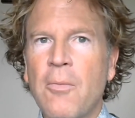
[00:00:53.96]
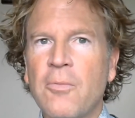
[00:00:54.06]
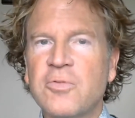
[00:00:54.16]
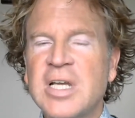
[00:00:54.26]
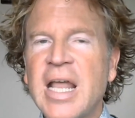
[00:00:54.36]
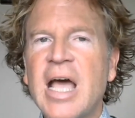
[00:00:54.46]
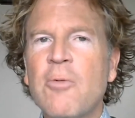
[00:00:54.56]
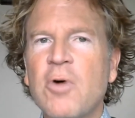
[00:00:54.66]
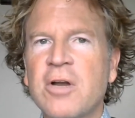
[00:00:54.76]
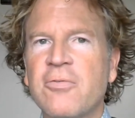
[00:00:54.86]
Today, I
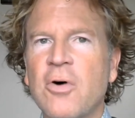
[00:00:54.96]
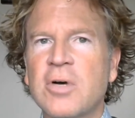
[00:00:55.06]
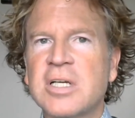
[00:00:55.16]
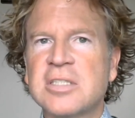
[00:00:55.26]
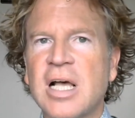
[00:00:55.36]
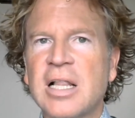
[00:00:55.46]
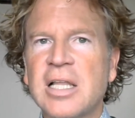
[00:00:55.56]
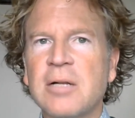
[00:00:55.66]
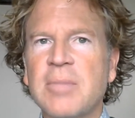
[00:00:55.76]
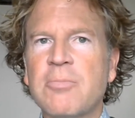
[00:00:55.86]
want to focus a
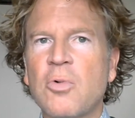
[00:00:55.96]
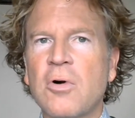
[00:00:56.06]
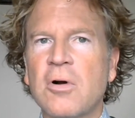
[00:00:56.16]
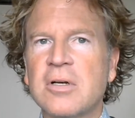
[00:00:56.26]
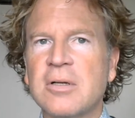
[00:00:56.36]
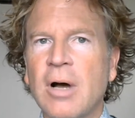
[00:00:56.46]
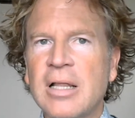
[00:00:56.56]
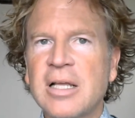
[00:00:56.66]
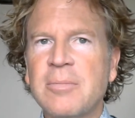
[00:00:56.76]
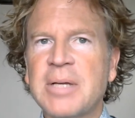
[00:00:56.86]
little bit
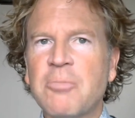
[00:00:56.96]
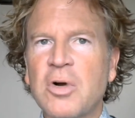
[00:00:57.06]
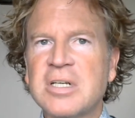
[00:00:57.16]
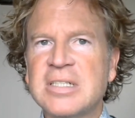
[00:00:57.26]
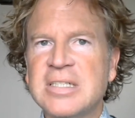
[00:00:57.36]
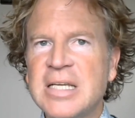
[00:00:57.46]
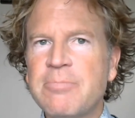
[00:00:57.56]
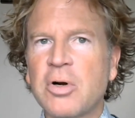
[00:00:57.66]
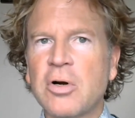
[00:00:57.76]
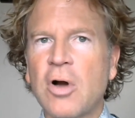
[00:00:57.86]
more
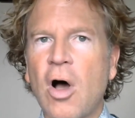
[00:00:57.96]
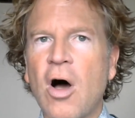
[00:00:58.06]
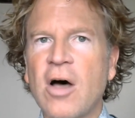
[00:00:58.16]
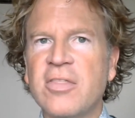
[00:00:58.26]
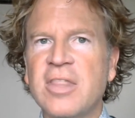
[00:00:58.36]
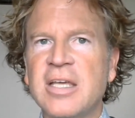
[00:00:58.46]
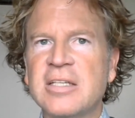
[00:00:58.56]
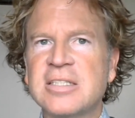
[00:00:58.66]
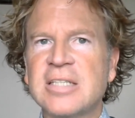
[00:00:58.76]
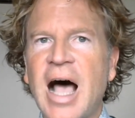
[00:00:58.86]
deeper on
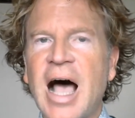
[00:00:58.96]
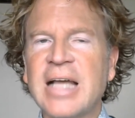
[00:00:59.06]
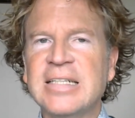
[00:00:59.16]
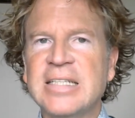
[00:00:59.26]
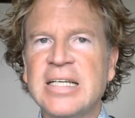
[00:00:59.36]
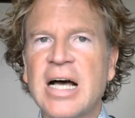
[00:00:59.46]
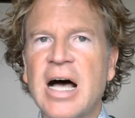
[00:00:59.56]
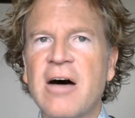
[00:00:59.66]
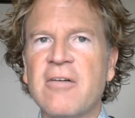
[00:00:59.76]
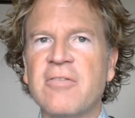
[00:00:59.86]
this idea
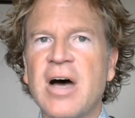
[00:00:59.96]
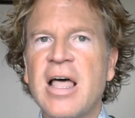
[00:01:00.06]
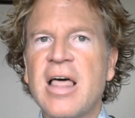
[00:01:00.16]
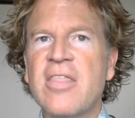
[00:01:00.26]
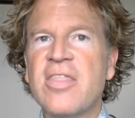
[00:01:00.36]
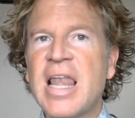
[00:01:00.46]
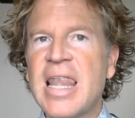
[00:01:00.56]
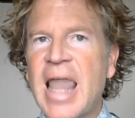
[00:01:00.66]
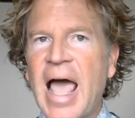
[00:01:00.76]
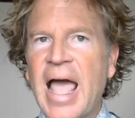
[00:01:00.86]
of the
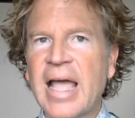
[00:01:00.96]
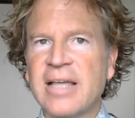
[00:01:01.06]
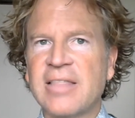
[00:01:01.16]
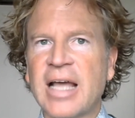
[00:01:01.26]
lag that